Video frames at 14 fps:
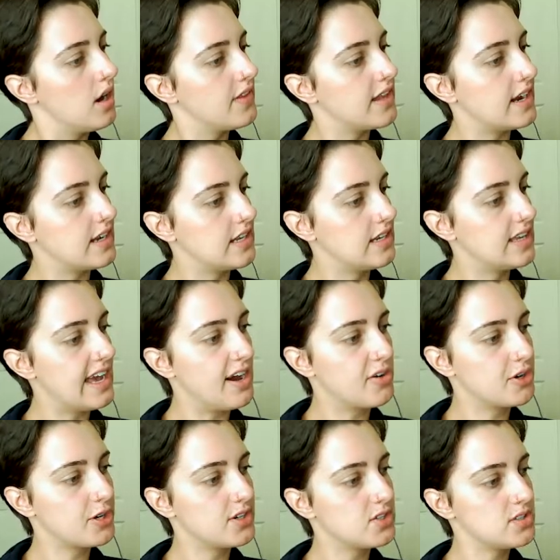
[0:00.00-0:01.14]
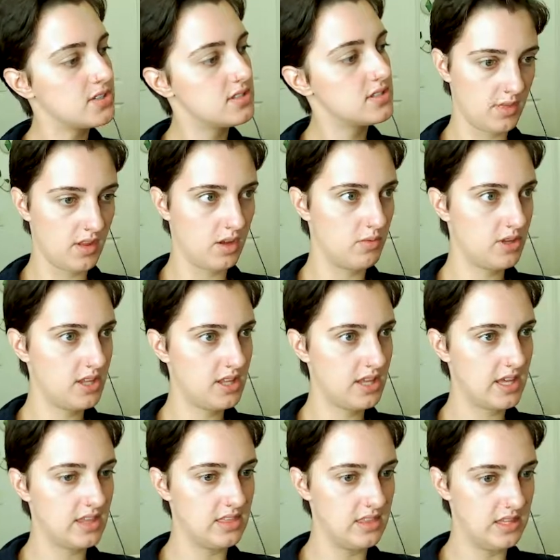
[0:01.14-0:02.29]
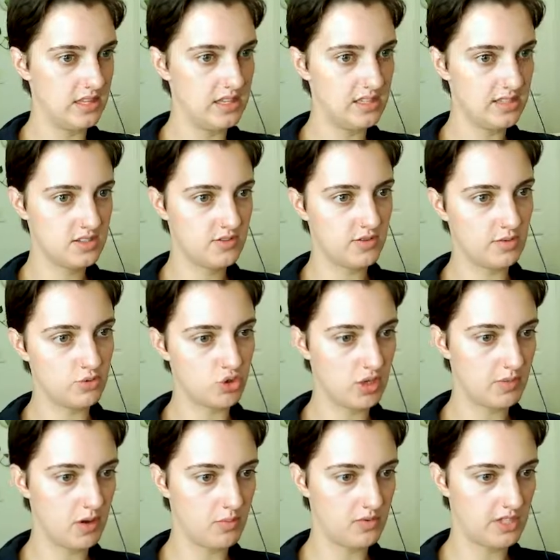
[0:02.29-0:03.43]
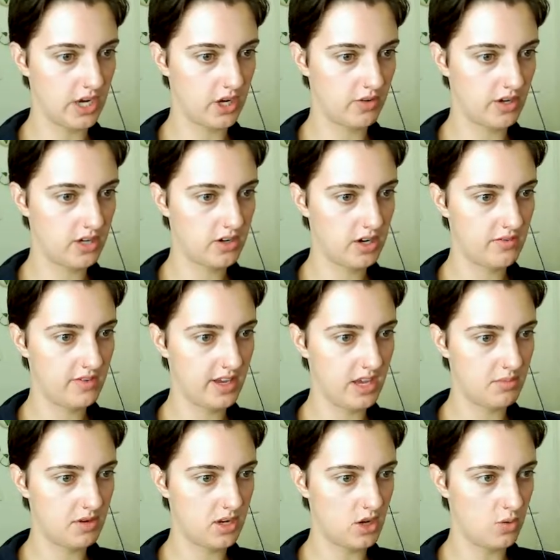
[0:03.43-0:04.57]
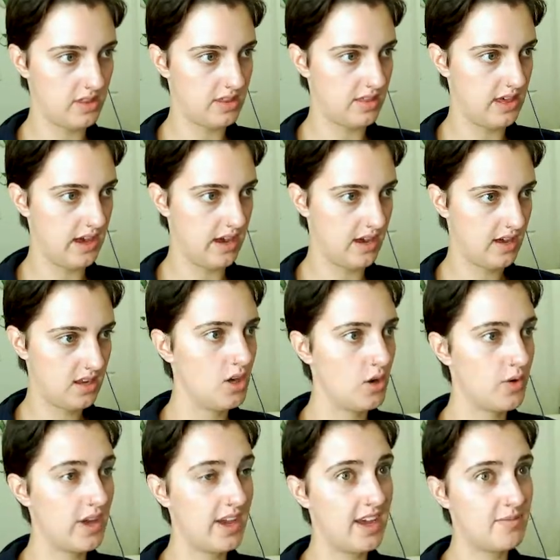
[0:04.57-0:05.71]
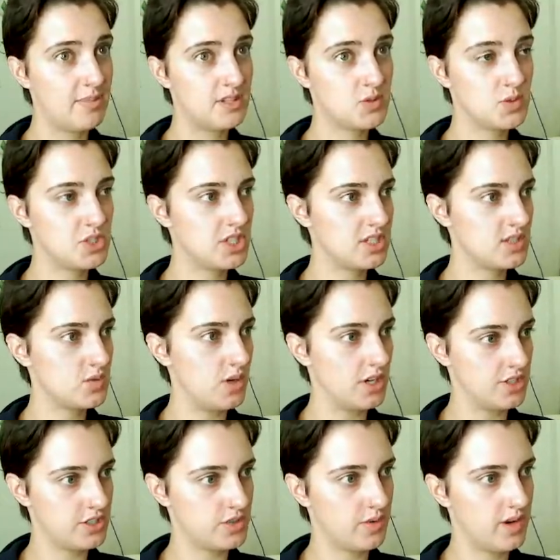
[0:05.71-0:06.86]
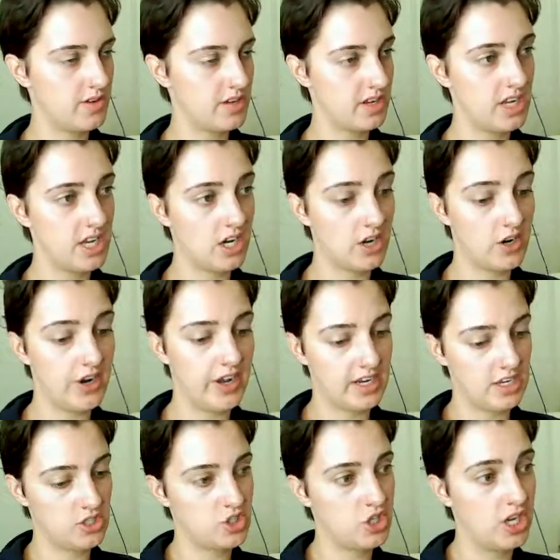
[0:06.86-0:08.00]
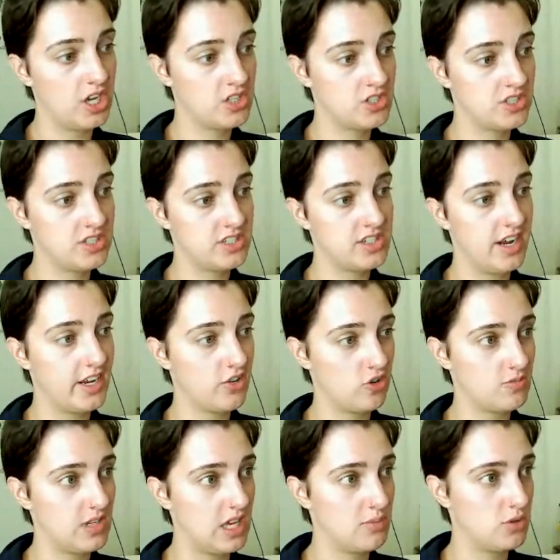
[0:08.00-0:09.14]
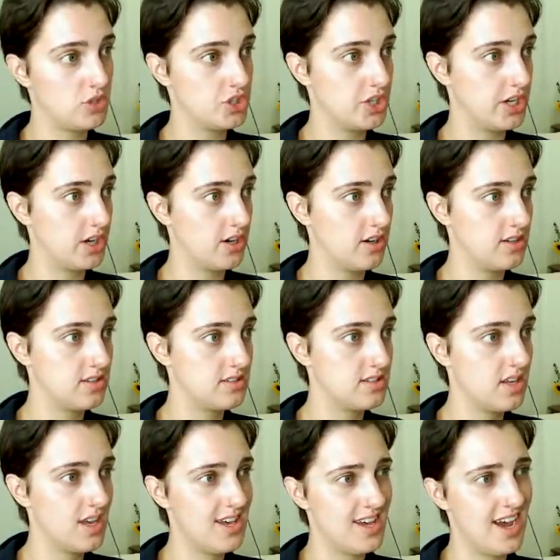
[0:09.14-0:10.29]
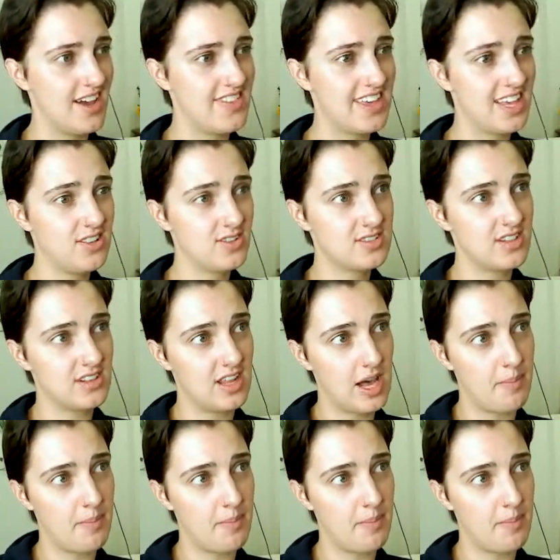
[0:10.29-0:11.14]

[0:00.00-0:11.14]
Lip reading: then I need counters. I really like these from Dream Home Decorator. I feel like I'm gonna go with that. Okay, I've been switching the swatches around in here, and I changed the dining room table and chairs. I think it looks a lot